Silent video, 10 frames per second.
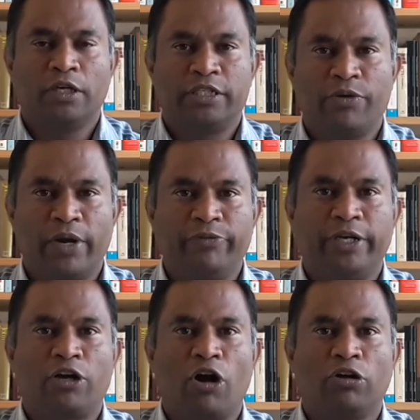See, when
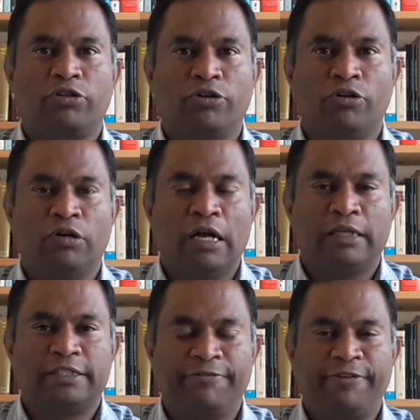we go through
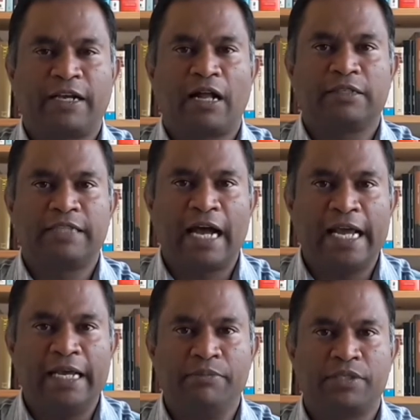difficult
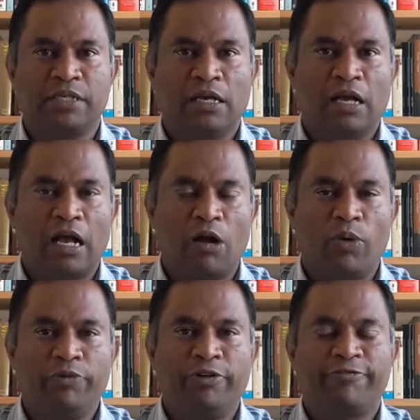times, uh,
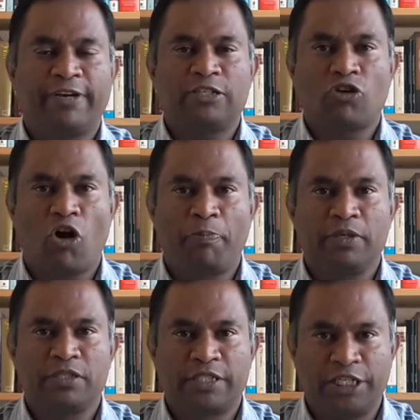when we face
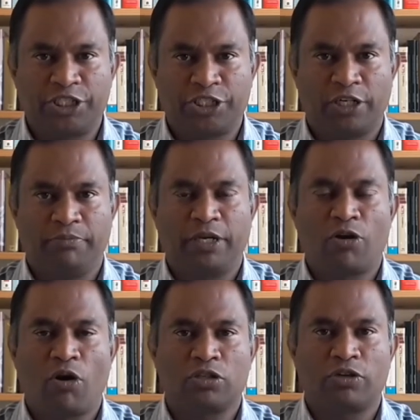opposition
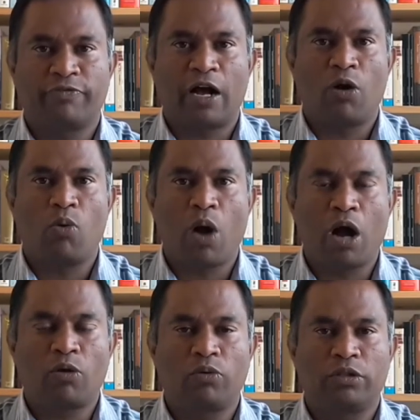because of our
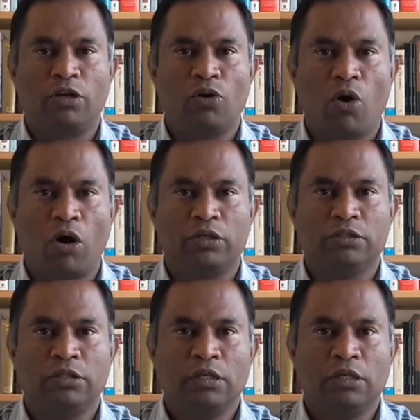walk with the Lord,